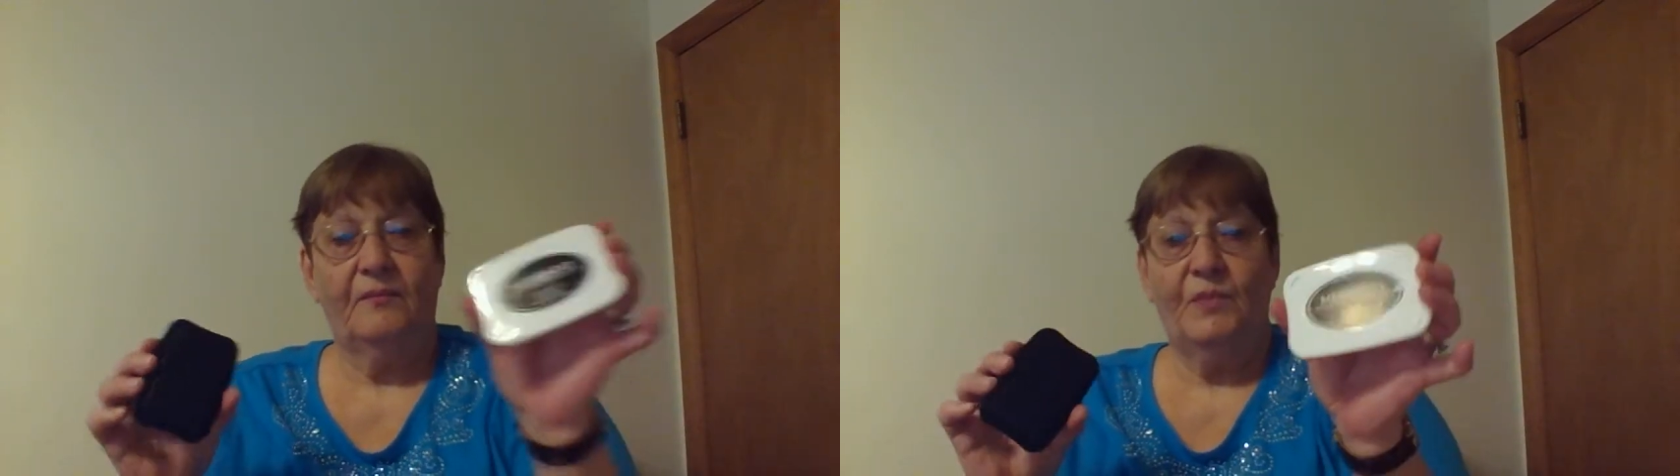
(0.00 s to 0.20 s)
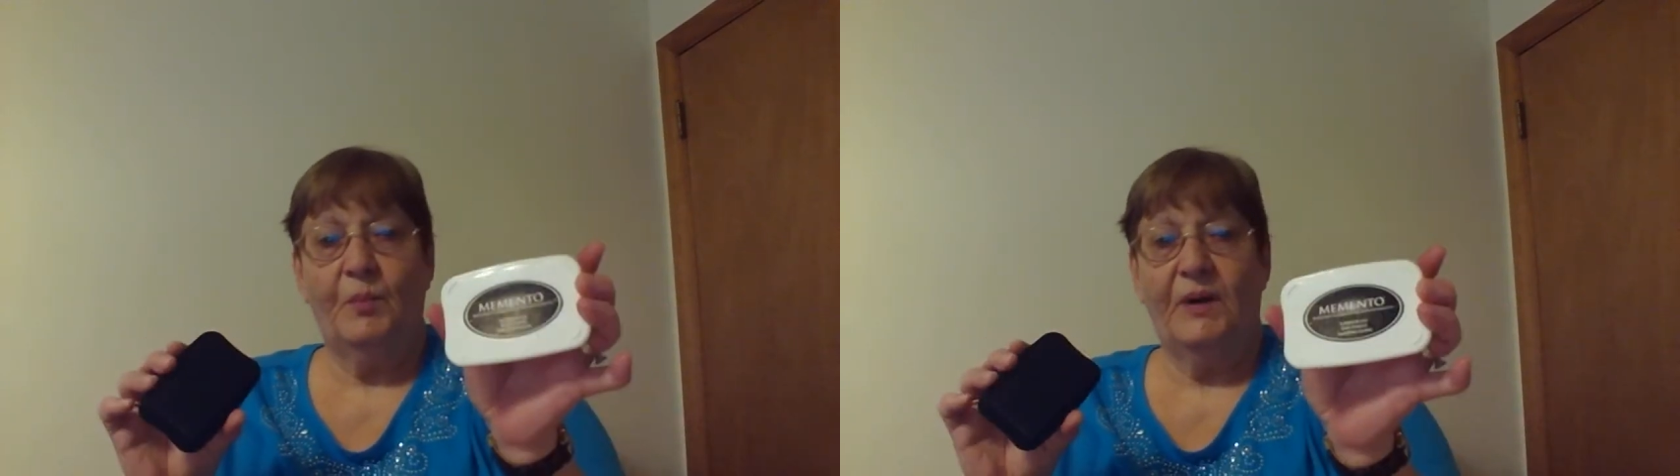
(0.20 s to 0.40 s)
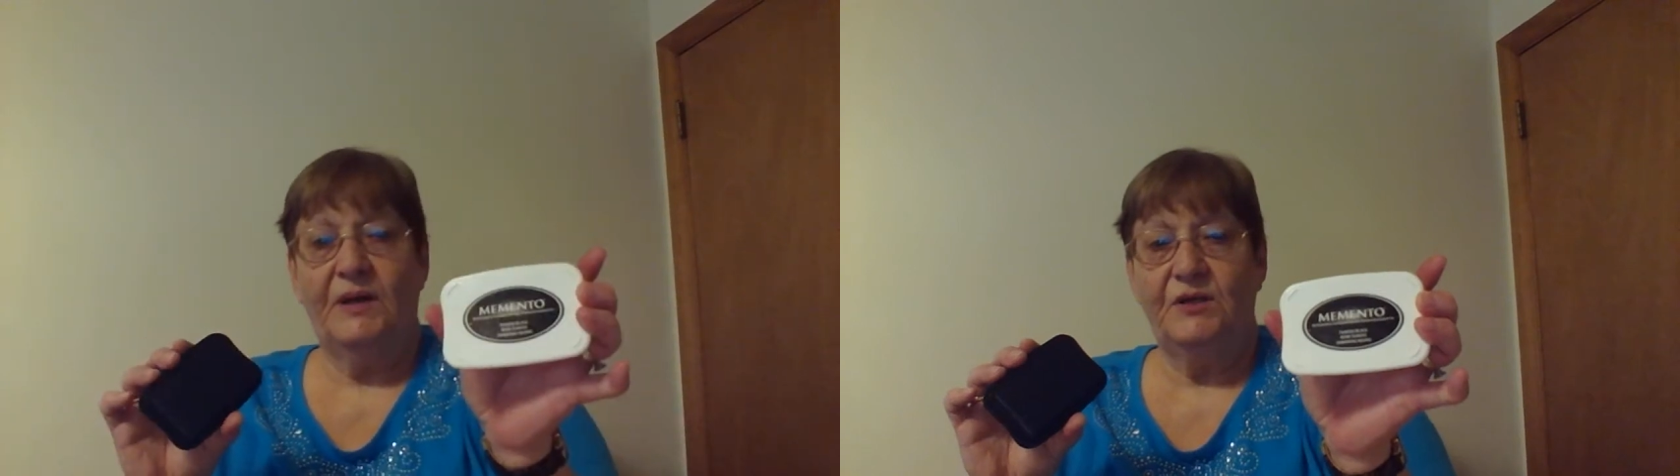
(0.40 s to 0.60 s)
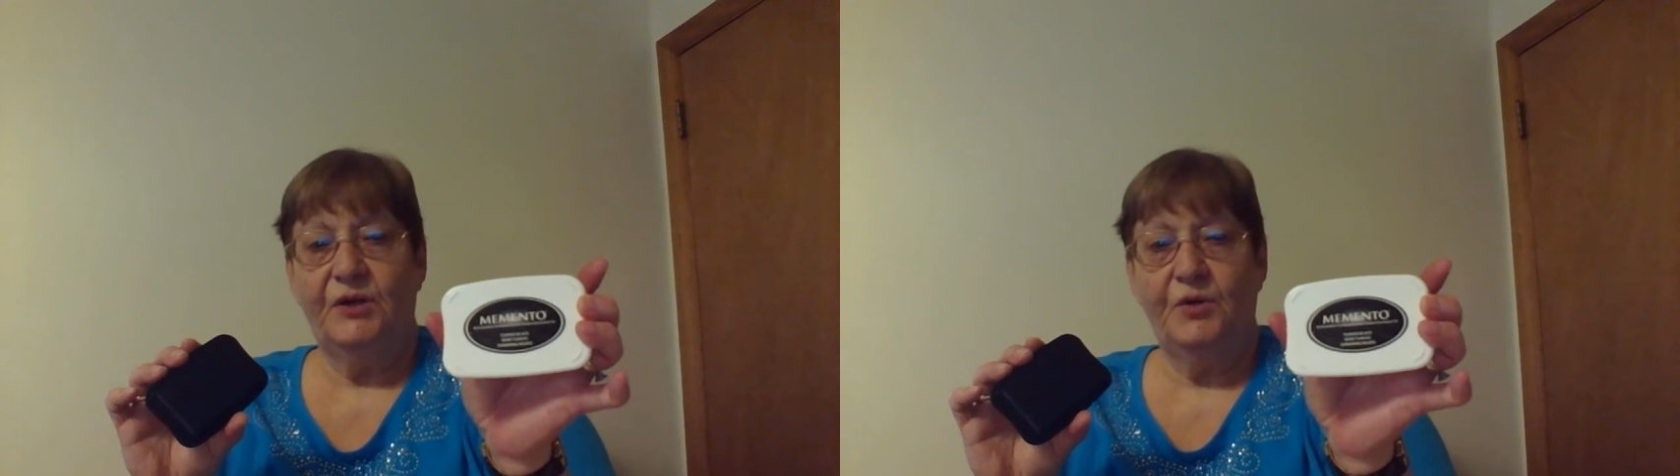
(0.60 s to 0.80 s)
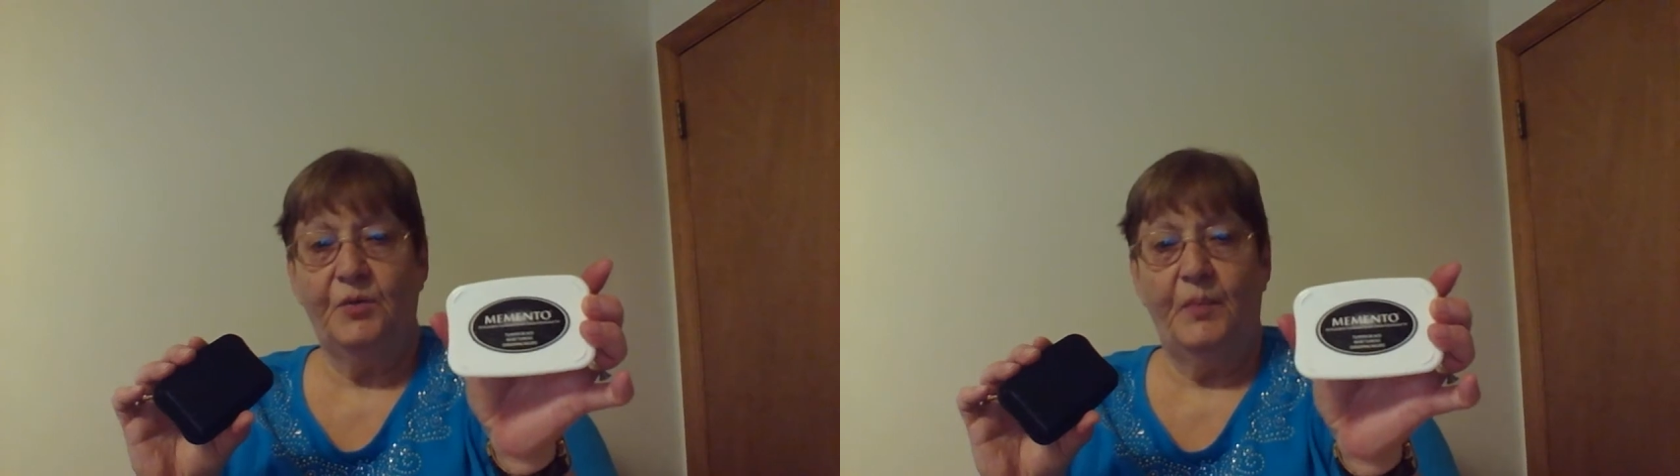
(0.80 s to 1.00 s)

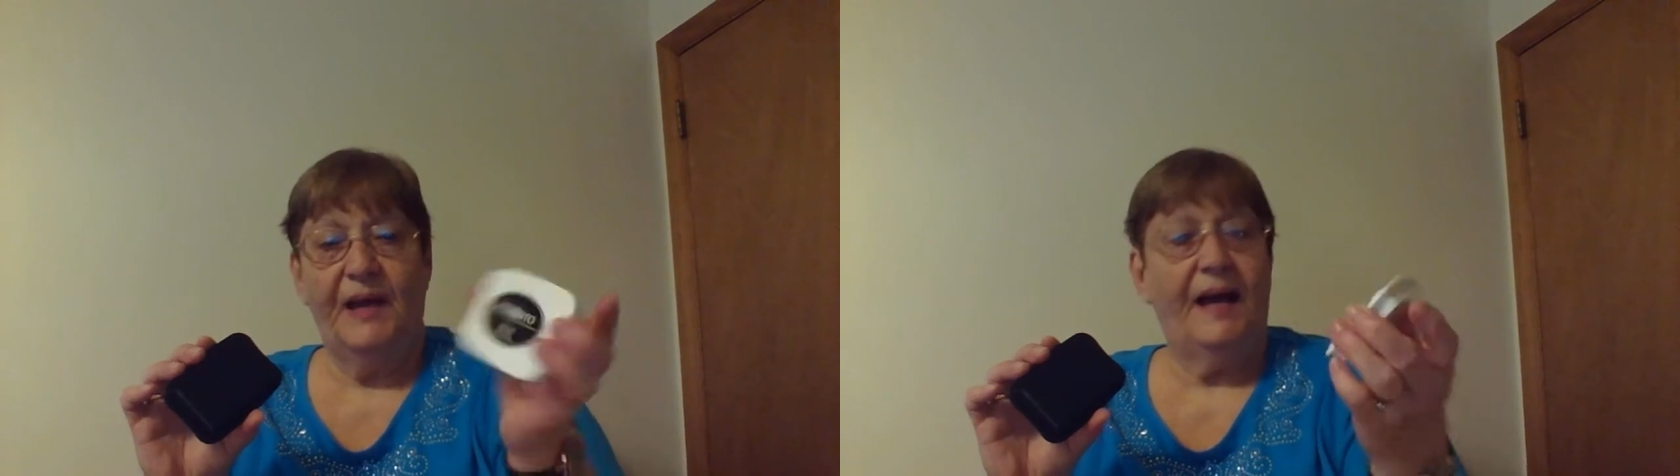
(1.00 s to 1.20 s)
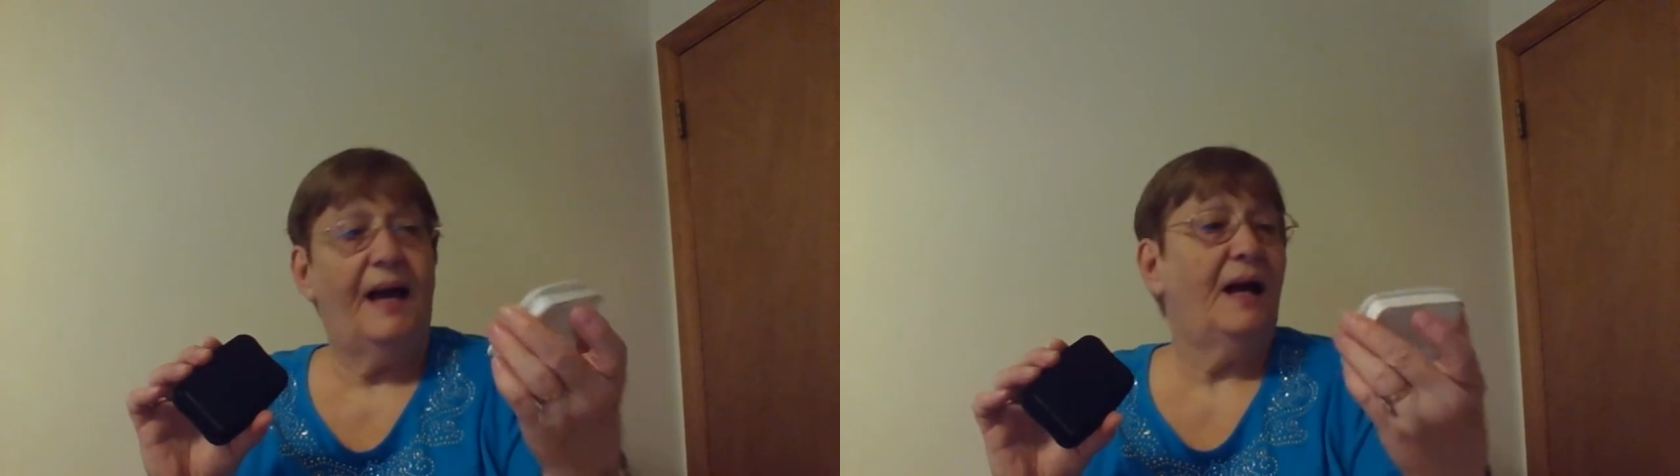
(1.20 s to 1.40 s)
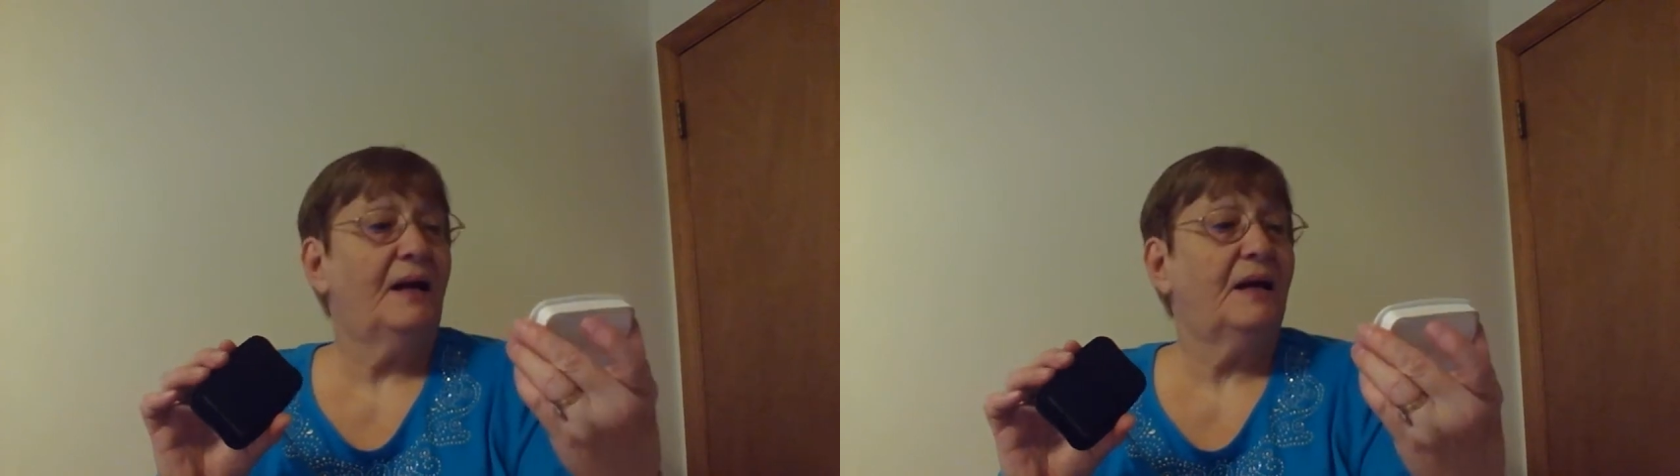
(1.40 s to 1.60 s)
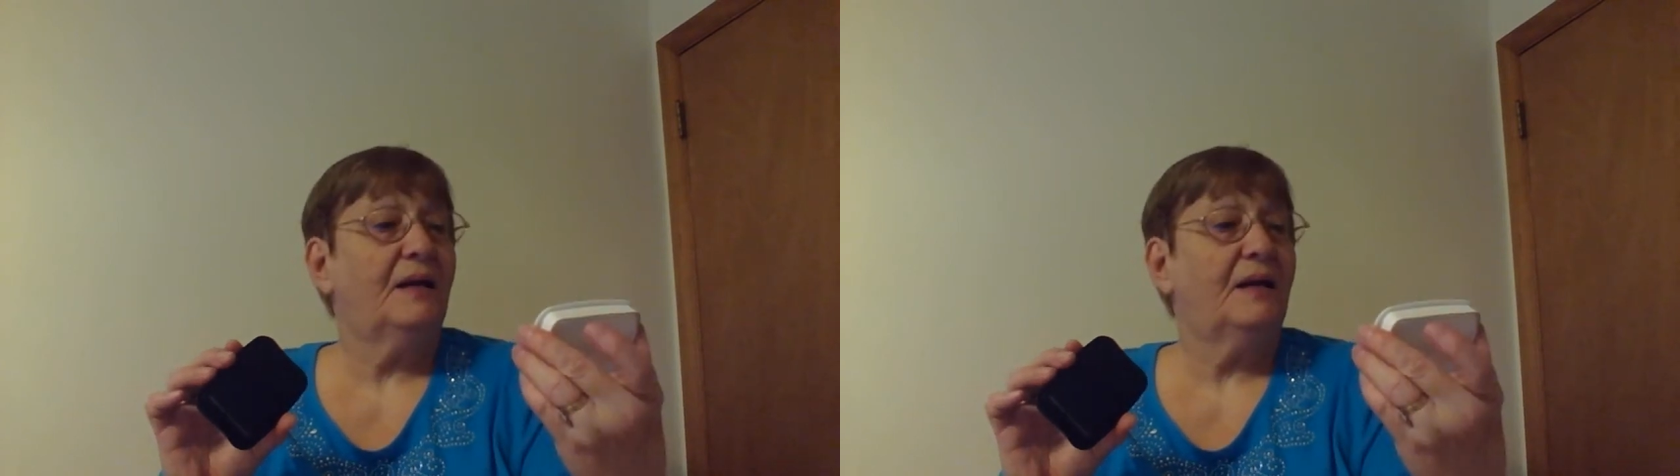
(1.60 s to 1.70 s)
Memento Black,